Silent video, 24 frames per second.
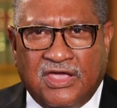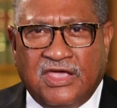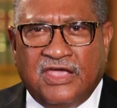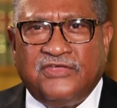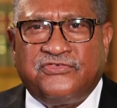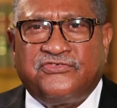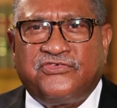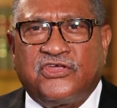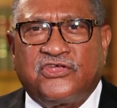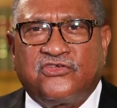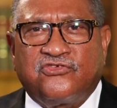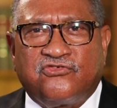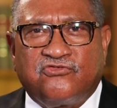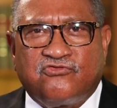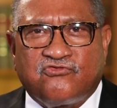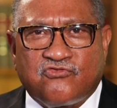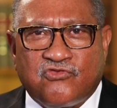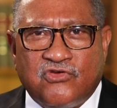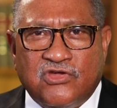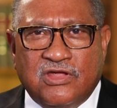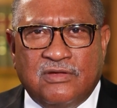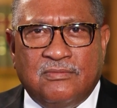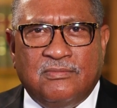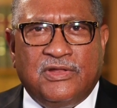It's
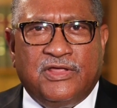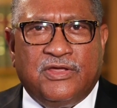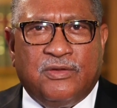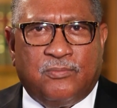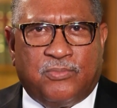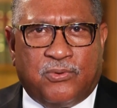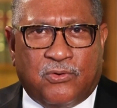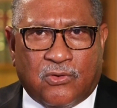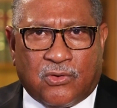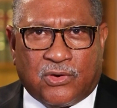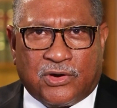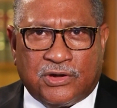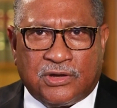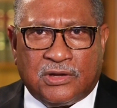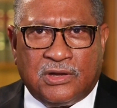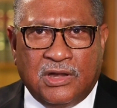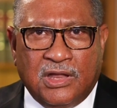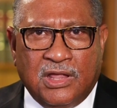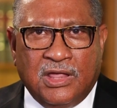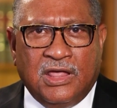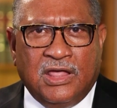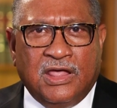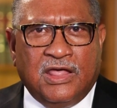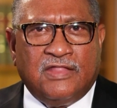extremely important
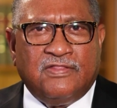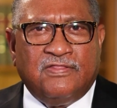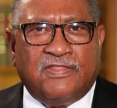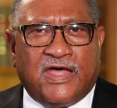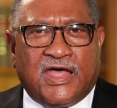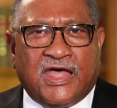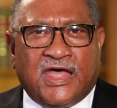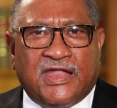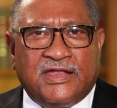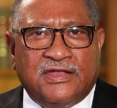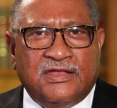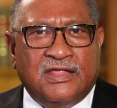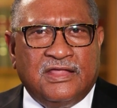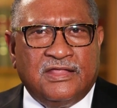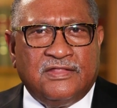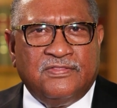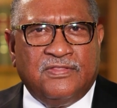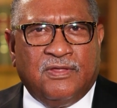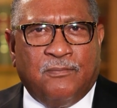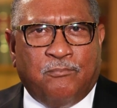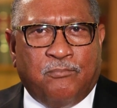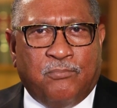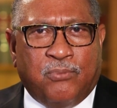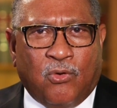that
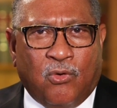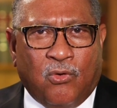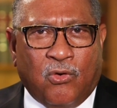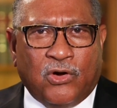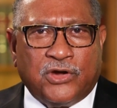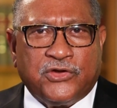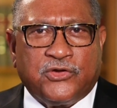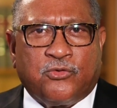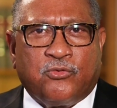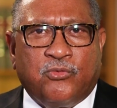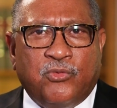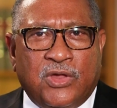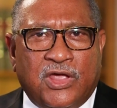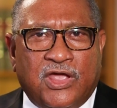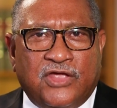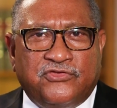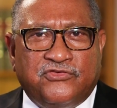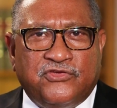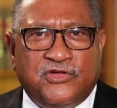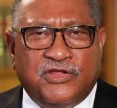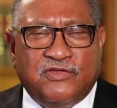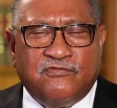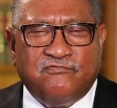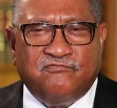the board
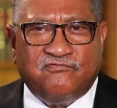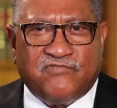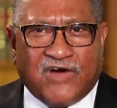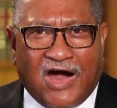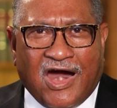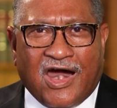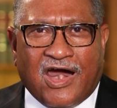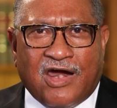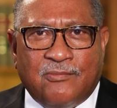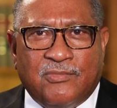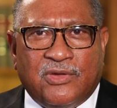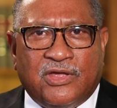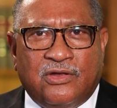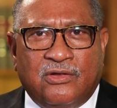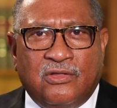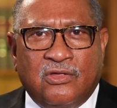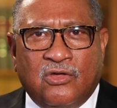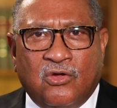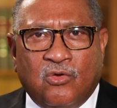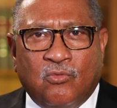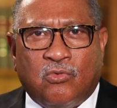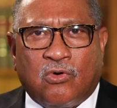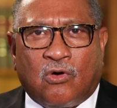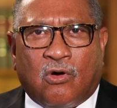creates an environment
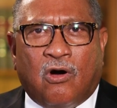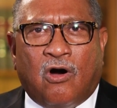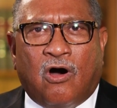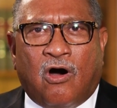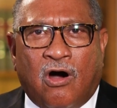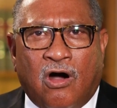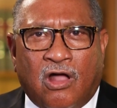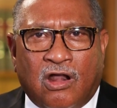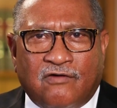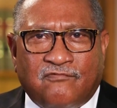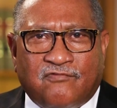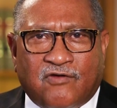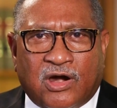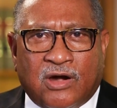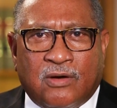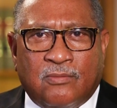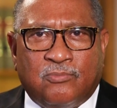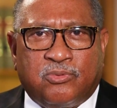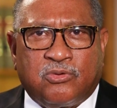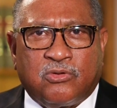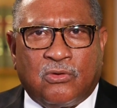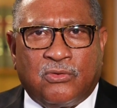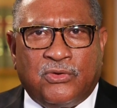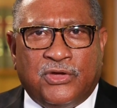where all of our
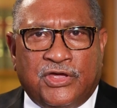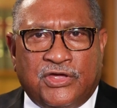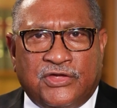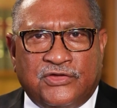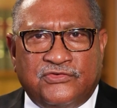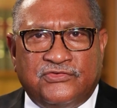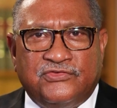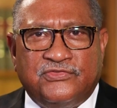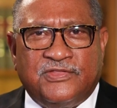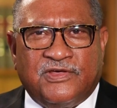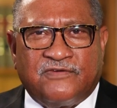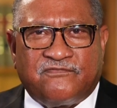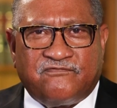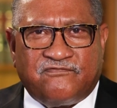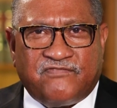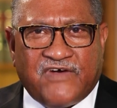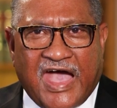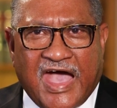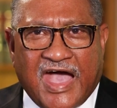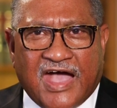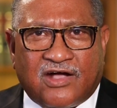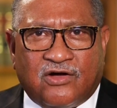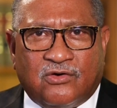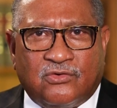employees, the
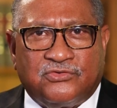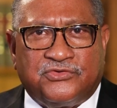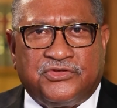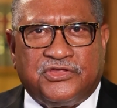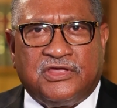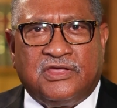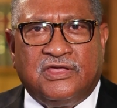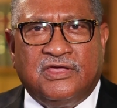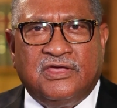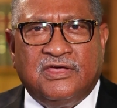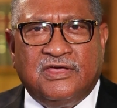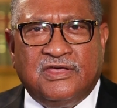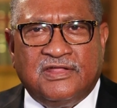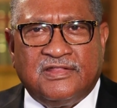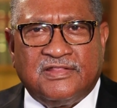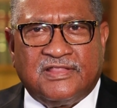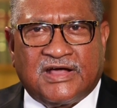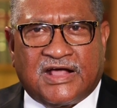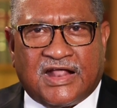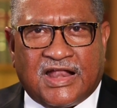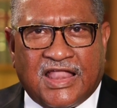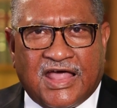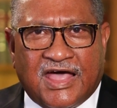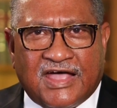faculty,
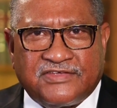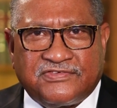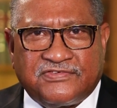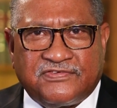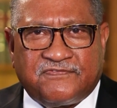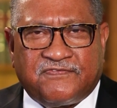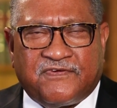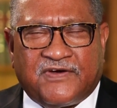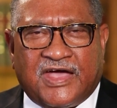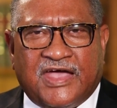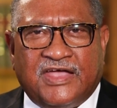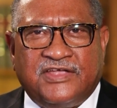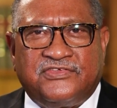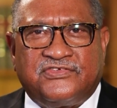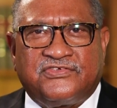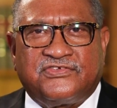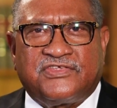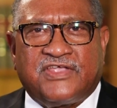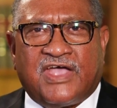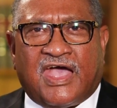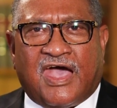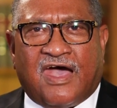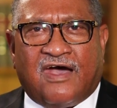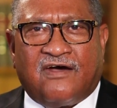the classified
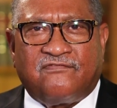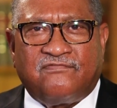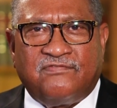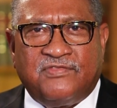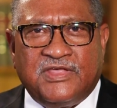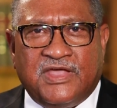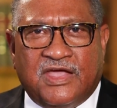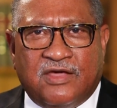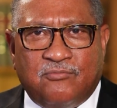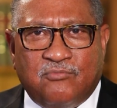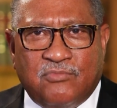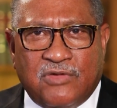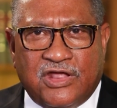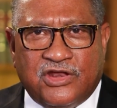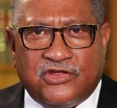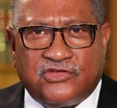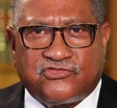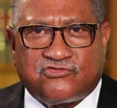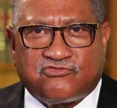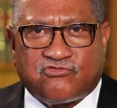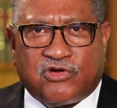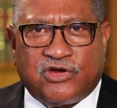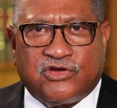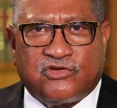staff, the
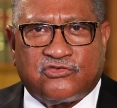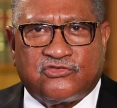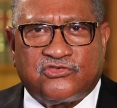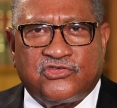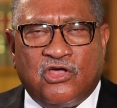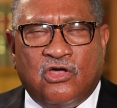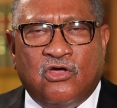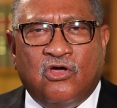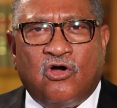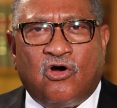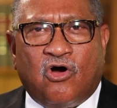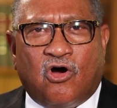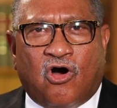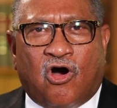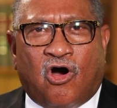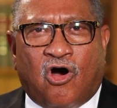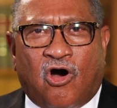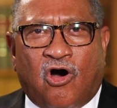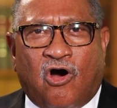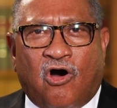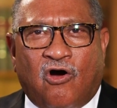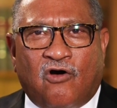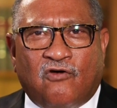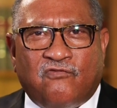administrators,
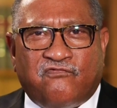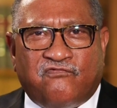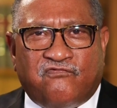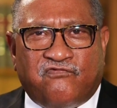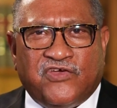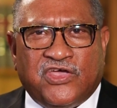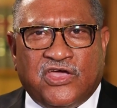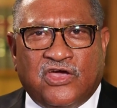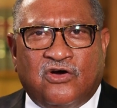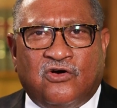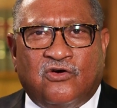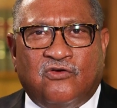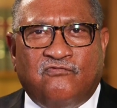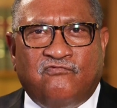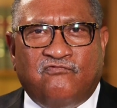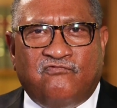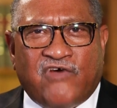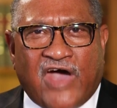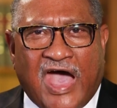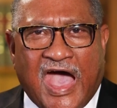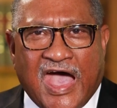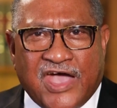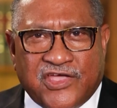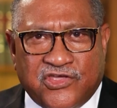all feel
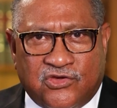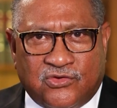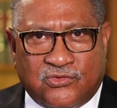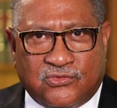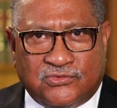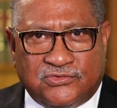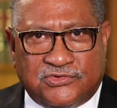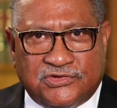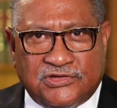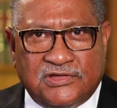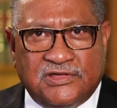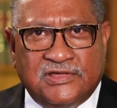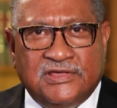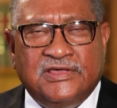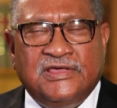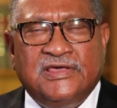valued.